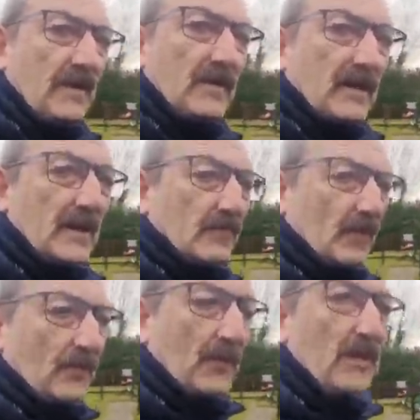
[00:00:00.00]
I've
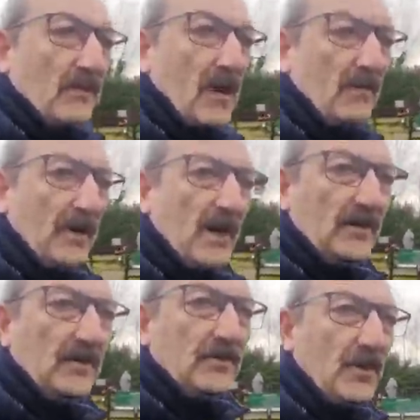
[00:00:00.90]
got a playground
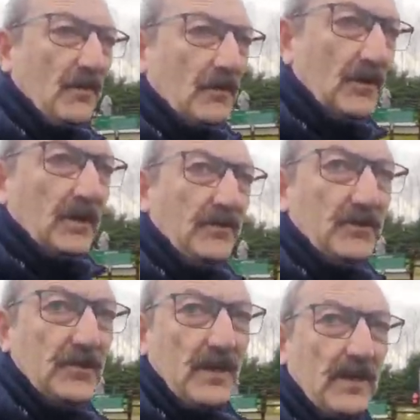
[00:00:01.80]
behind us for the
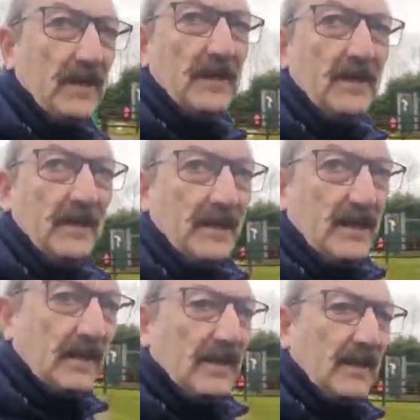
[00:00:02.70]
kids.
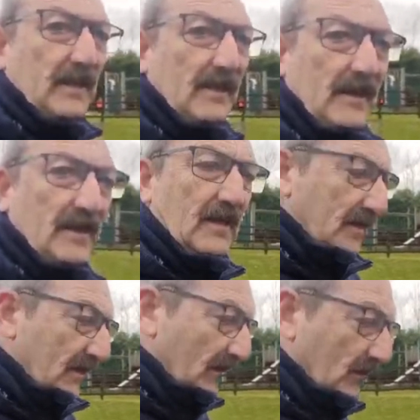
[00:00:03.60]
I
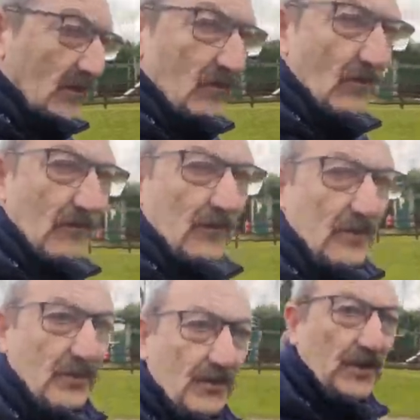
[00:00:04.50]
won't
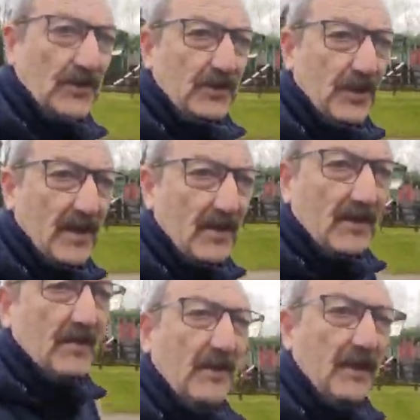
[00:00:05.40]
video the kids.
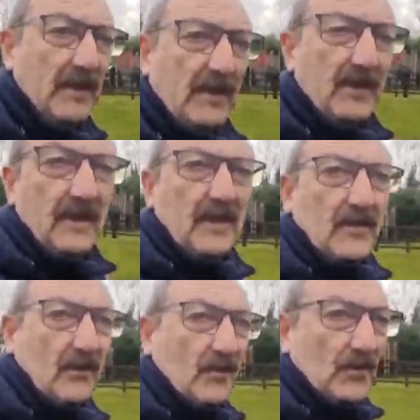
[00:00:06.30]

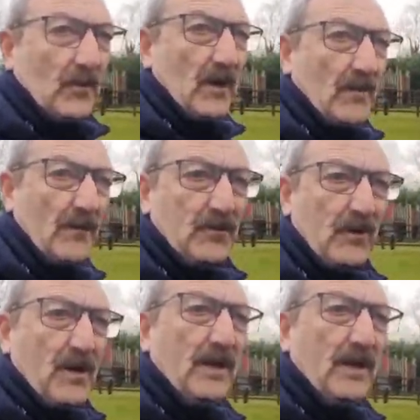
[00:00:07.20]
They'll wonder what I'm up to.